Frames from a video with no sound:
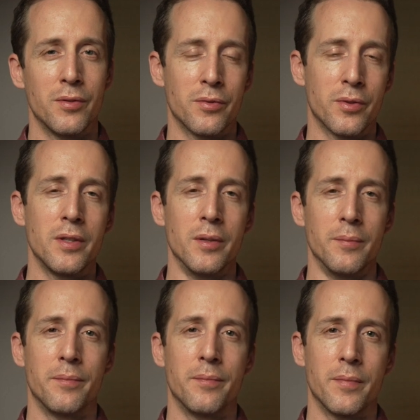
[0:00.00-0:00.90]

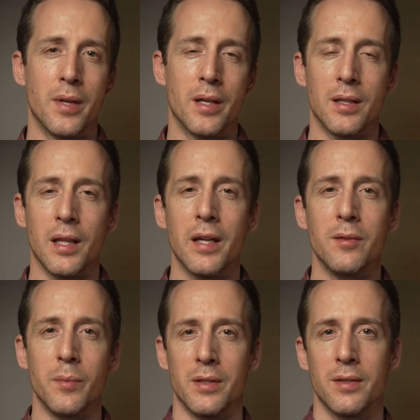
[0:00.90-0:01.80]
freedom and
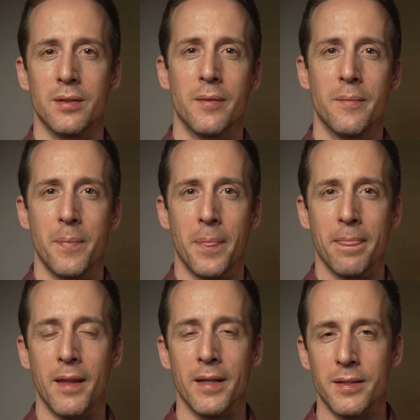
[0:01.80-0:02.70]
enlightenment,
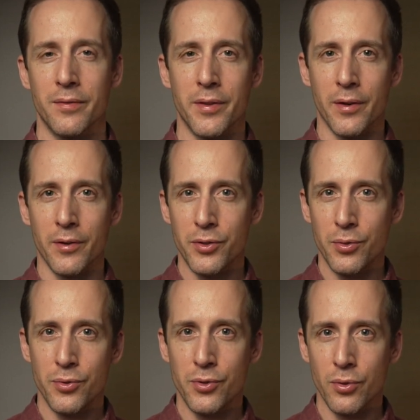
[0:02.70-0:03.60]
as if there are
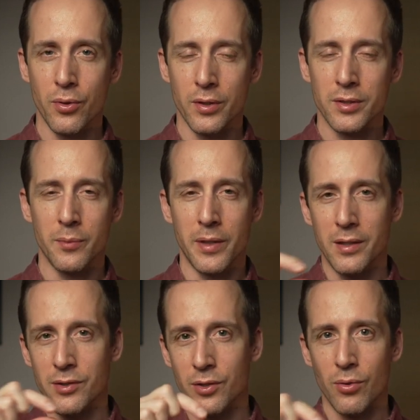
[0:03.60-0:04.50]
two shores and we
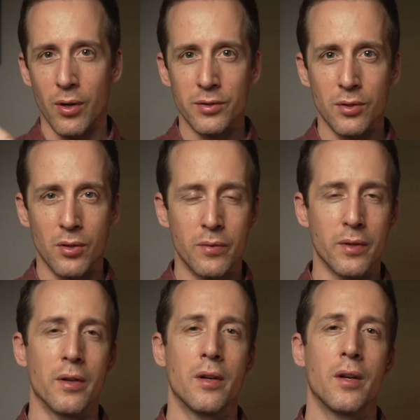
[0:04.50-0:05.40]
need to cross
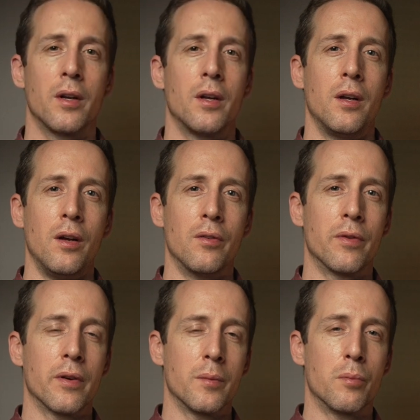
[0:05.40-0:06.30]
over a
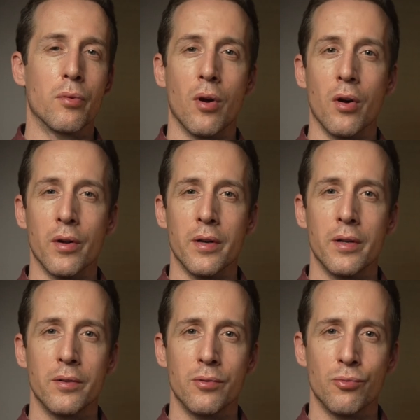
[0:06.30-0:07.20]
very broad
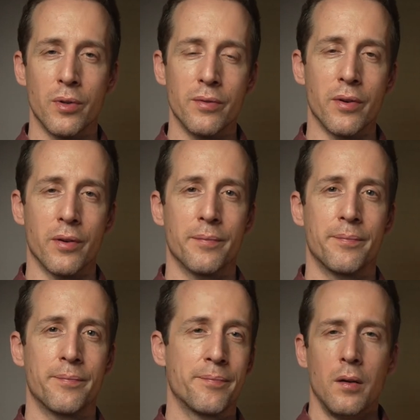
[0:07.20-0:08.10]
river.
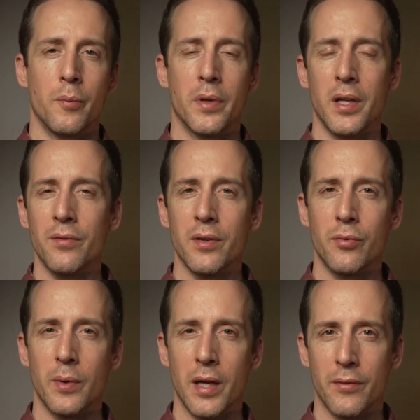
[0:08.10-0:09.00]
But even
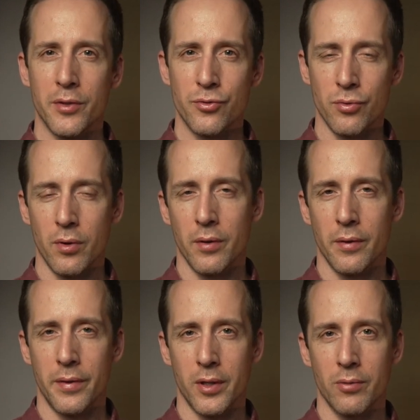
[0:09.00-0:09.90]
if we have a strong
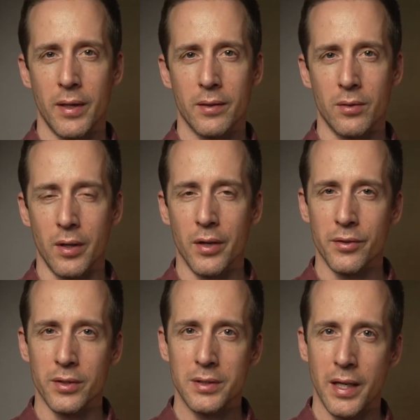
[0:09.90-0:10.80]
theoretical
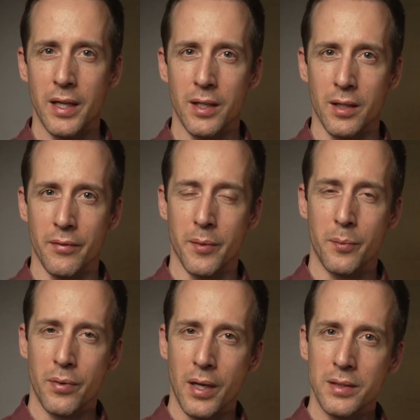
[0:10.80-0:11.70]
understanding of the
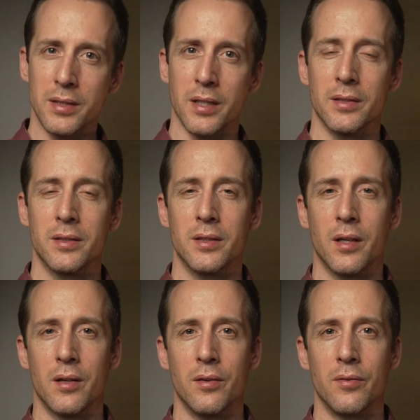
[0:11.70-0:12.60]
process
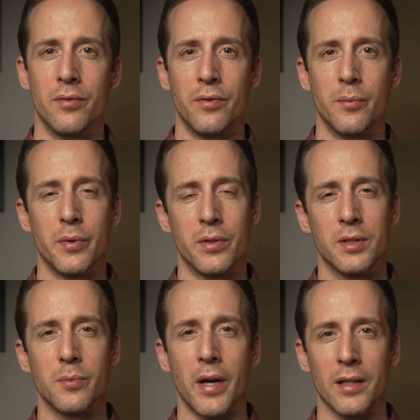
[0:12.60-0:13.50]
of
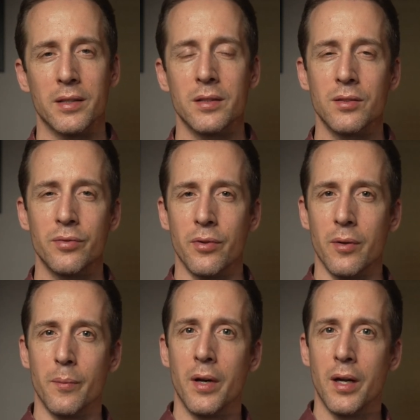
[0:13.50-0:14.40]
Buddhist practice
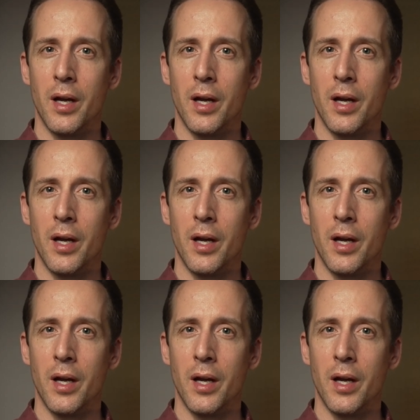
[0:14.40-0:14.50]
from